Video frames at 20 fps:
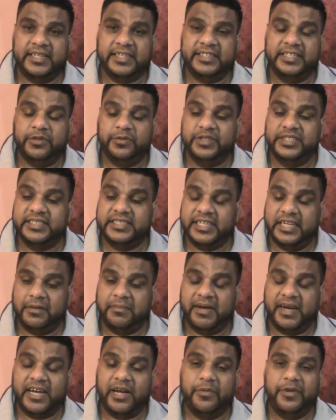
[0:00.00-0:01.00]
and then we sell
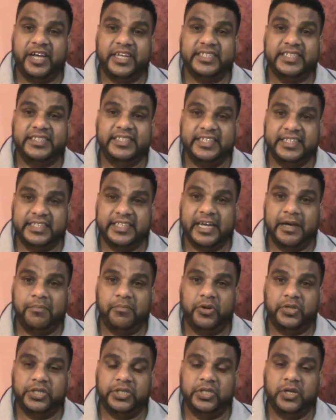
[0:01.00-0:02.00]
back and we had to take that
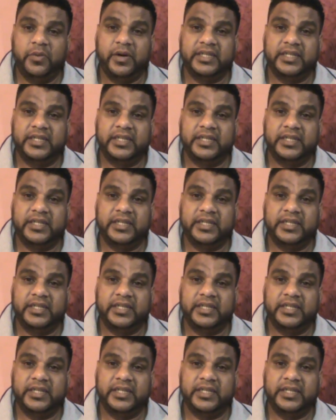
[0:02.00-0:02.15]
money now